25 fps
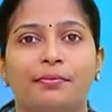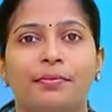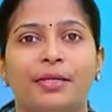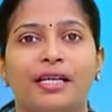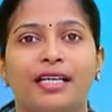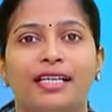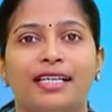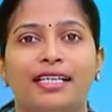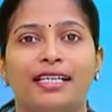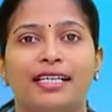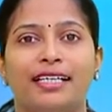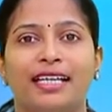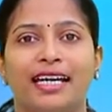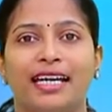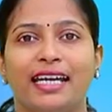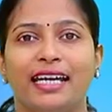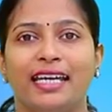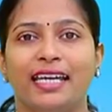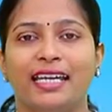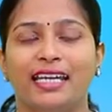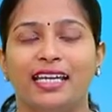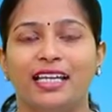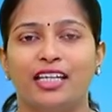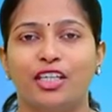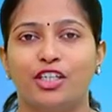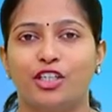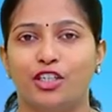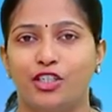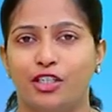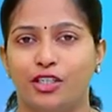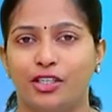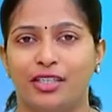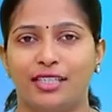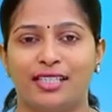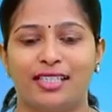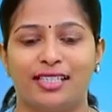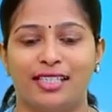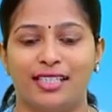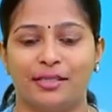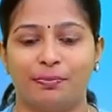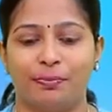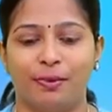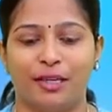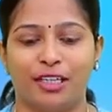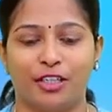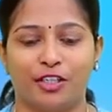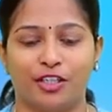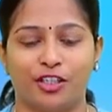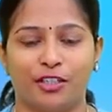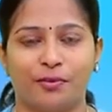P, E, T,
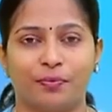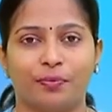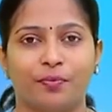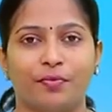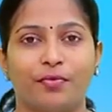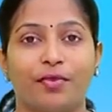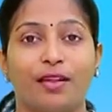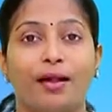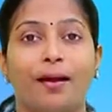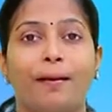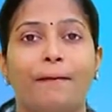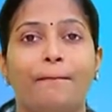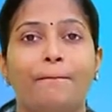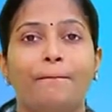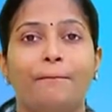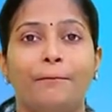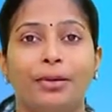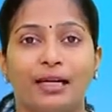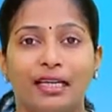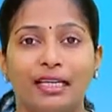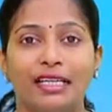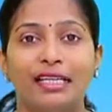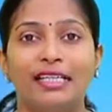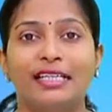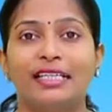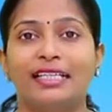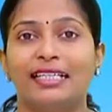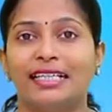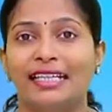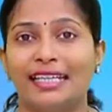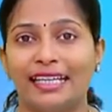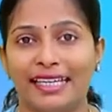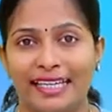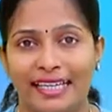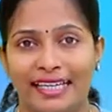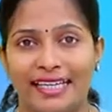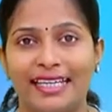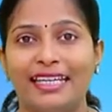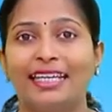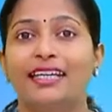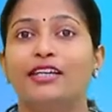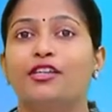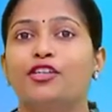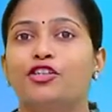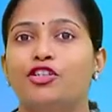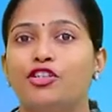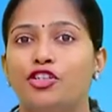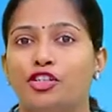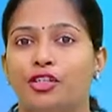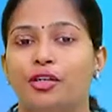spit. P, E,
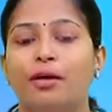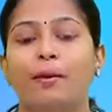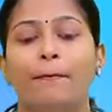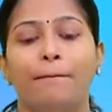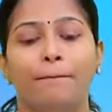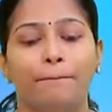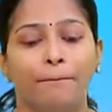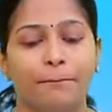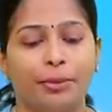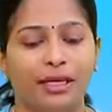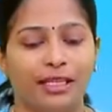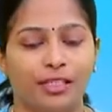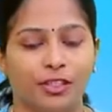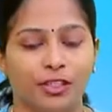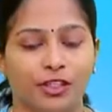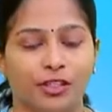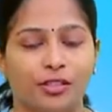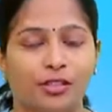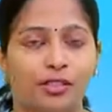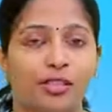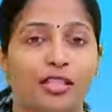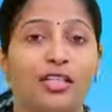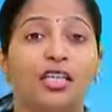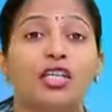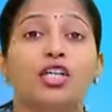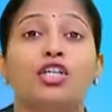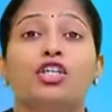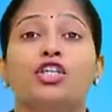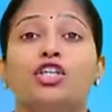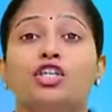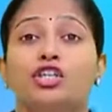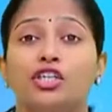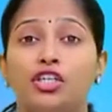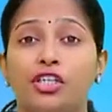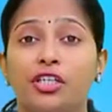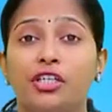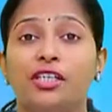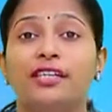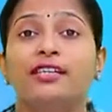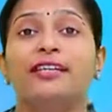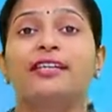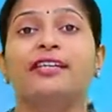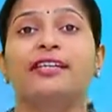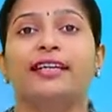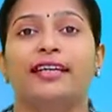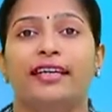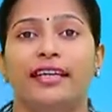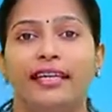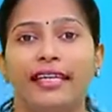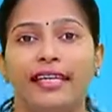T, pit. T,
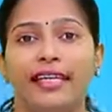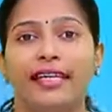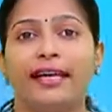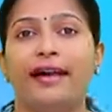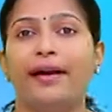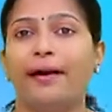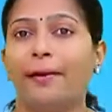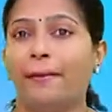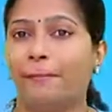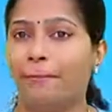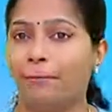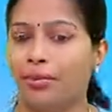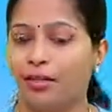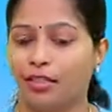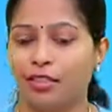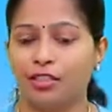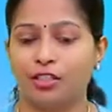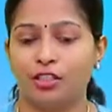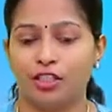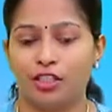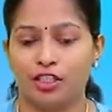E, P,